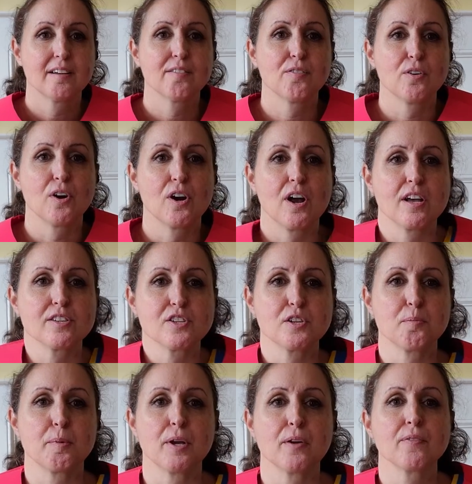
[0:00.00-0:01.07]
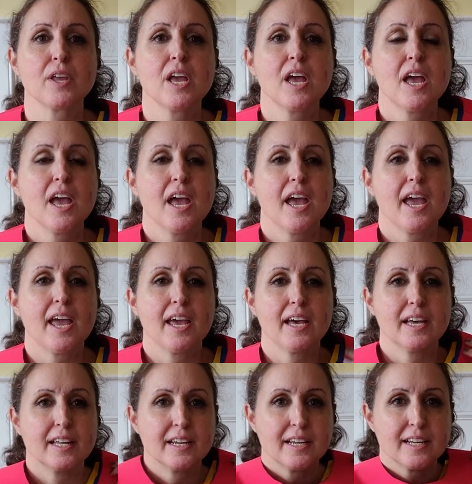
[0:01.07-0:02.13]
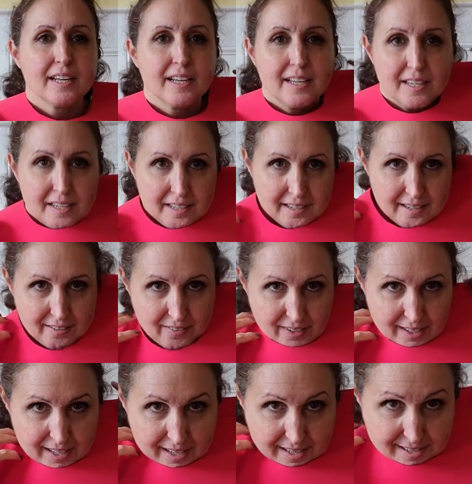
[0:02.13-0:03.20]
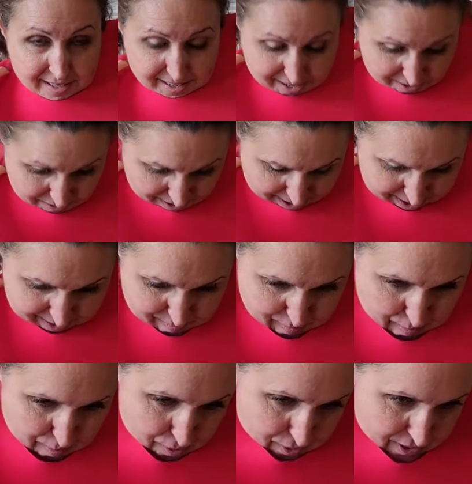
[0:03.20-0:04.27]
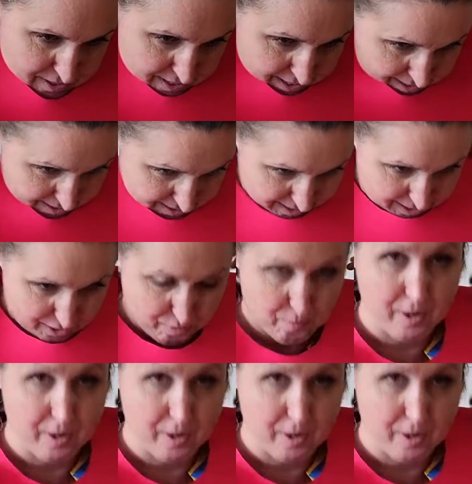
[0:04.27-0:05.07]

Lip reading: costume here. And if I can get it to sit right, my ponytail's getting in the